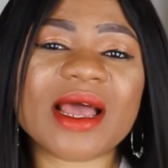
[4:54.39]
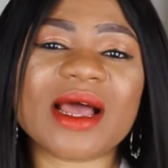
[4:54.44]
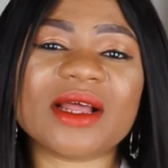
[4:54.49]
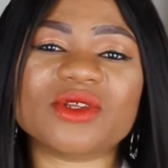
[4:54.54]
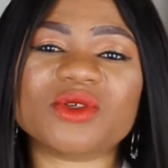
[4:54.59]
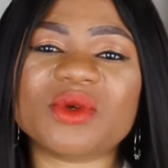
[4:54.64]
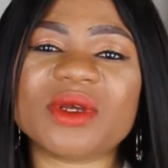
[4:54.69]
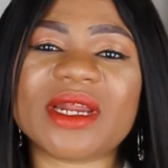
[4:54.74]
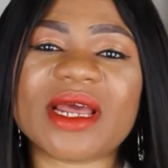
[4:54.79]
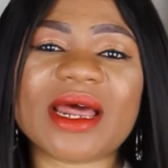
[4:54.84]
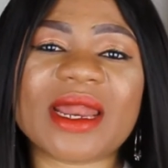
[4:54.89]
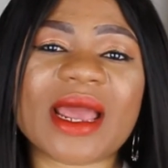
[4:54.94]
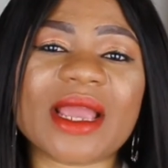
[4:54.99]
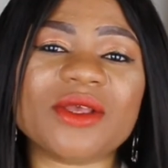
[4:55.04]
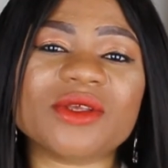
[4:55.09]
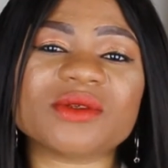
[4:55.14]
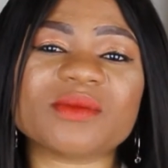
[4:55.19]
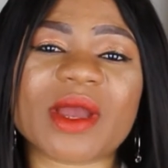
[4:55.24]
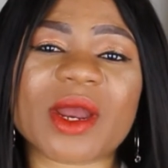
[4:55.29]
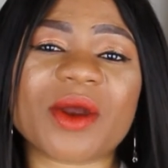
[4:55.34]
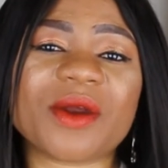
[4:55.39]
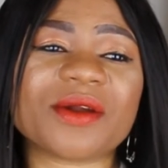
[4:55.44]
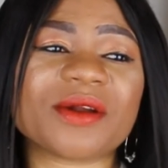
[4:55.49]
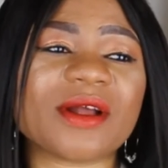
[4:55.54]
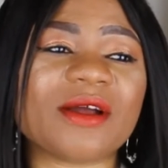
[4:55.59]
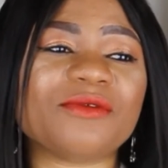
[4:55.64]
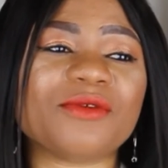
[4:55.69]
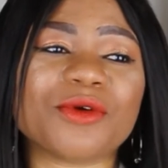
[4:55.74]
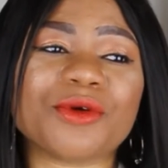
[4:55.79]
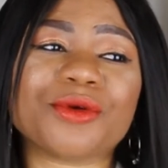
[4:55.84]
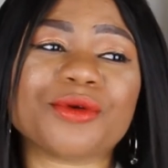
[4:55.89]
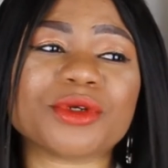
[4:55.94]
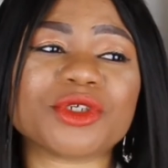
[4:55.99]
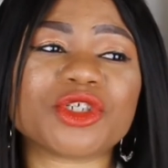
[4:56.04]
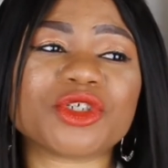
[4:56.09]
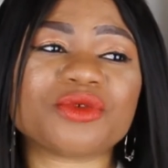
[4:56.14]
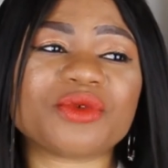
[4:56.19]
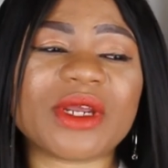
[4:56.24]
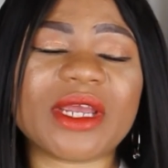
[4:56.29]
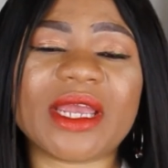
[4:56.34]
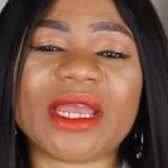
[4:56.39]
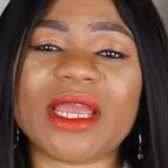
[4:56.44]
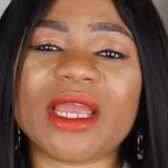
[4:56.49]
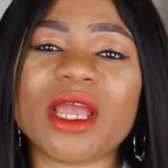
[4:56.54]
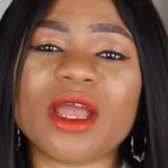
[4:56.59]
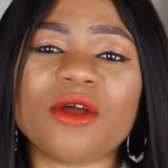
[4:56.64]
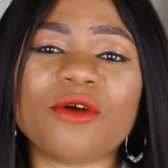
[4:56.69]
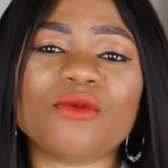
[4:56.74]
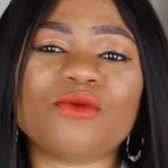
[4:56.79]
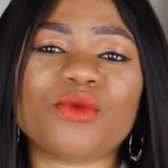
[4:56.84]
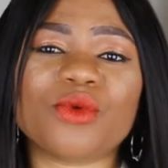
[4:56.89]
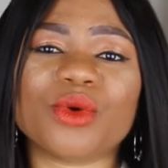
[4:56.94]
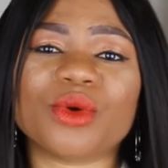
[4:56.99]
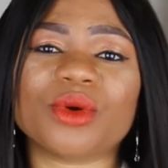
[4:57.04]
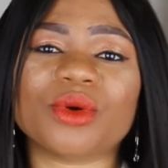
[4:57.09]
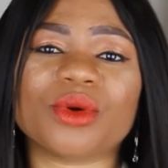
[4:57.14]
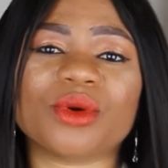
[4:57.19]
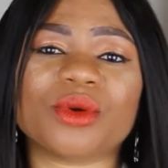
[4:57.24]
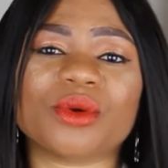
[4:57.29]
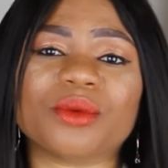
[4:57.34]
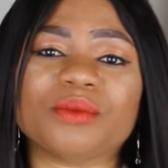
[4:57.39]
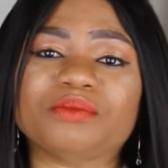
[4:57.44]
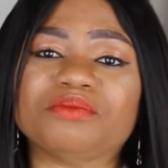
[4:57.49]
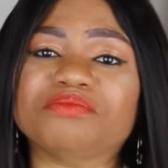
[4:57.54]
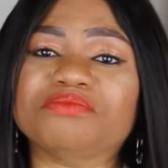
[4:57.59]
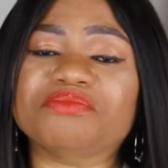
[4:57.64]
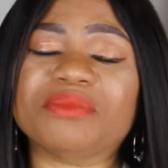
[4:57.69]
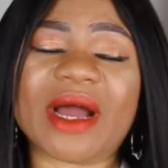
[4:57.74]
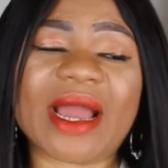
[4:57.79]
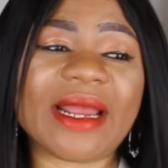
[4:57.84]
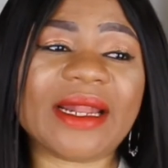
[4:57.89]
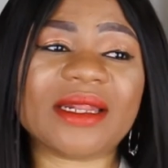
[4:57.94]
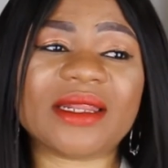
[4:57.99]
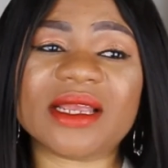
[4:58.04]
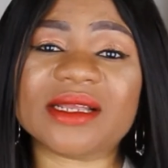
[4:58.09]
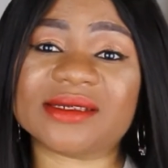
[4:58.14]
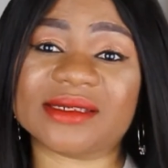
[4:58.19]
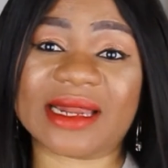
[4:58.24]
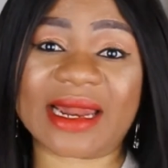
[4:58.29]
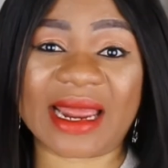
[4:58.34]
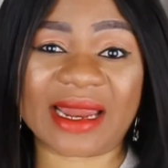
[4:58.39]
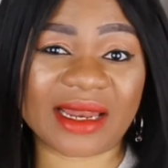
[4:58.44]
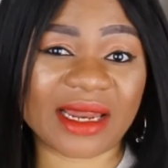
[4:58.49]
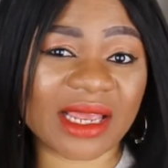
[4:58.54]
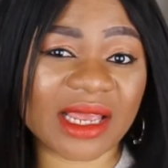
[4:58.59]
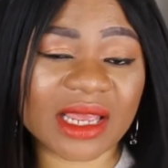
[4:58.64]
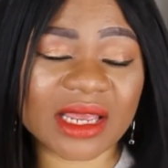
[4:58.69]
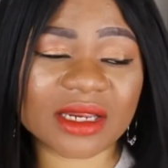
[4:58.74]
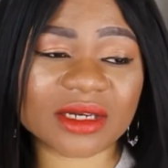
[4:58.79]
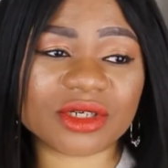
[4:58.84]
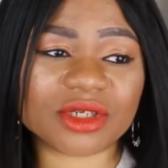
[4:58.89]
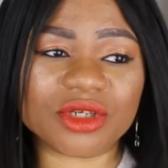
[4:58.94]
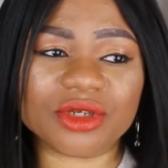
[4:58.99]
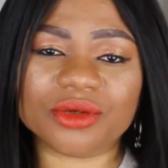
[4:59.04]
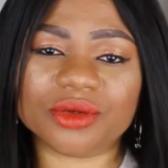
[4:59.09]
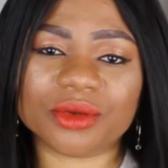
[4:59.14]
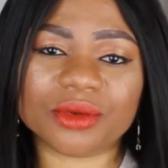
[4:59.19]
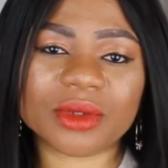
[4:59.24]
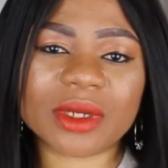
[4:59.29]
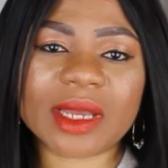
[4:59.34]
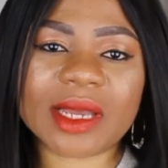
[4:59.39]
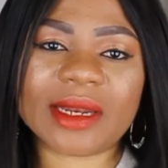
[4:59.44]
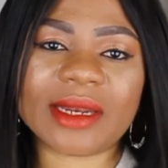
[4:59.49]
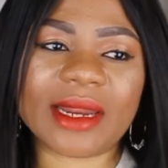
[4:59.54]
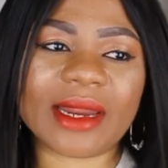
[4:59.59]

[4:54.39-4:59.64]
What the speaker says: And doing that, I use my credit card for grocery, for buying things that I need, you know,